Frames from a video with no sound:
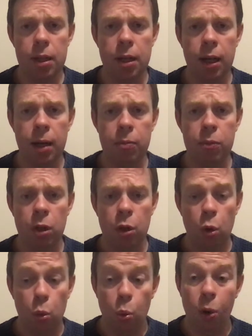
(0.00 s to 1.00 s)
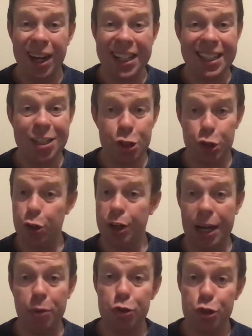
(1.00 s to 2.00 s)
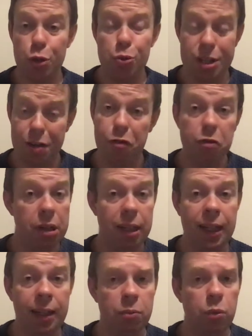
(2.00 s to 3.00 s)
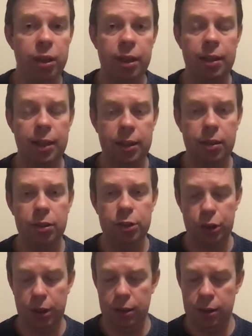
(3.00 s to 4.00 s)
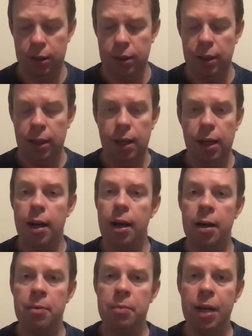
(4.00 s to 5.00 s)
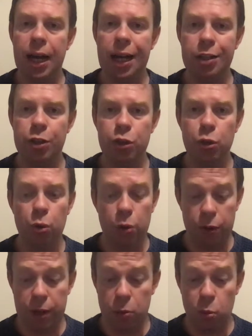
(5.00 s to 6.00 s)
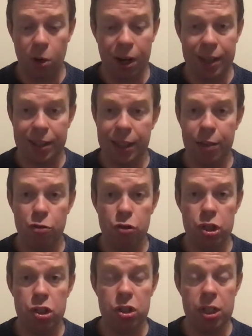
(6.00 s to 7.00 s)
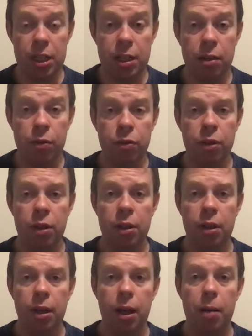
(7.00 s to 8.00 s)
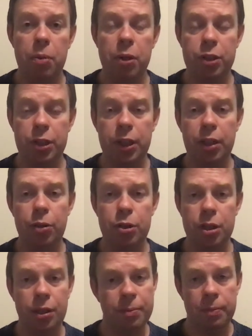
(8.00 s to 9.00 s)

um, why they stood out so differently within that culture, um, and then why they receive a persecution.